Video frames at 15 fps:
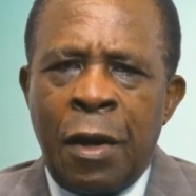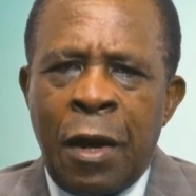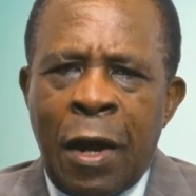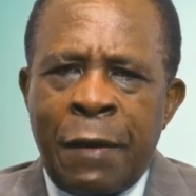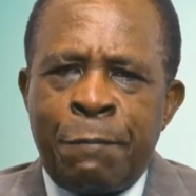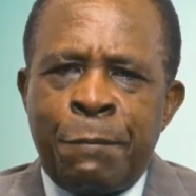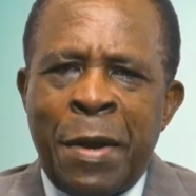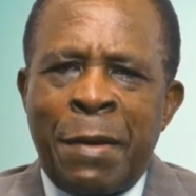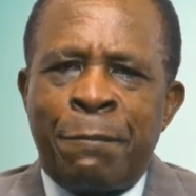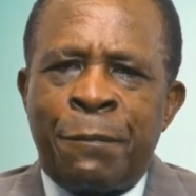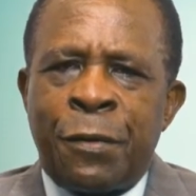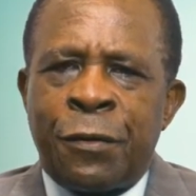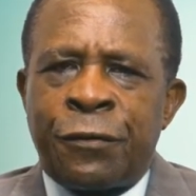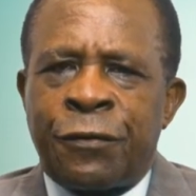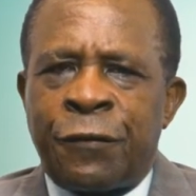and
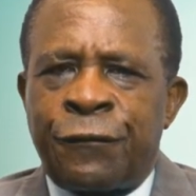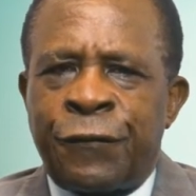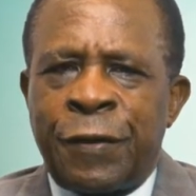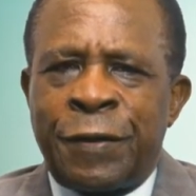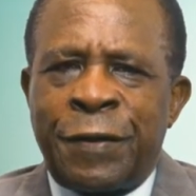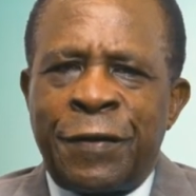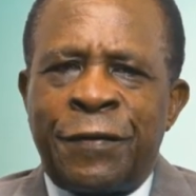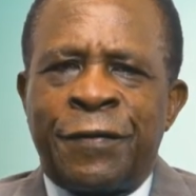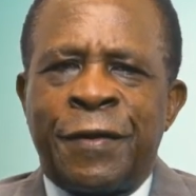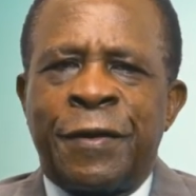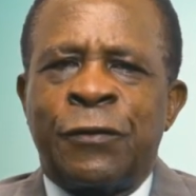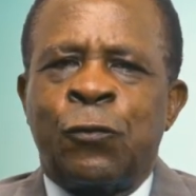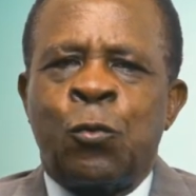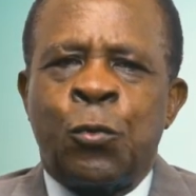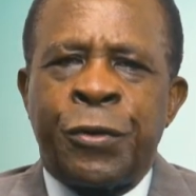members of the
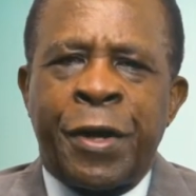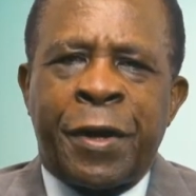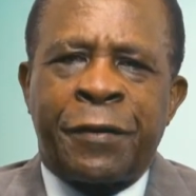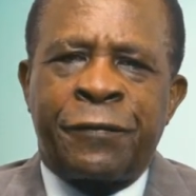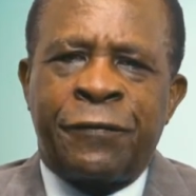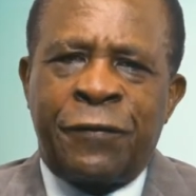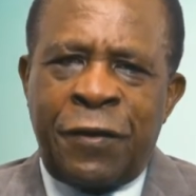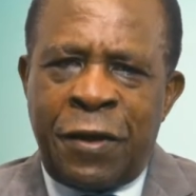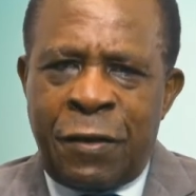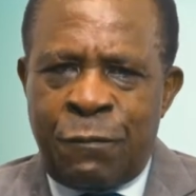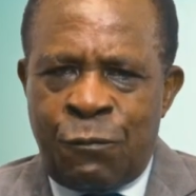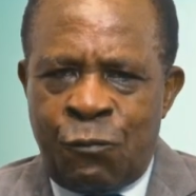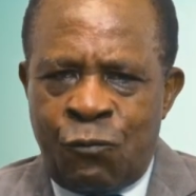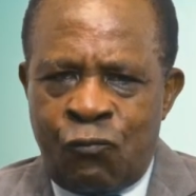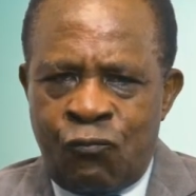Decent Work
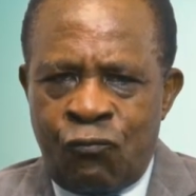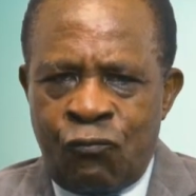Team,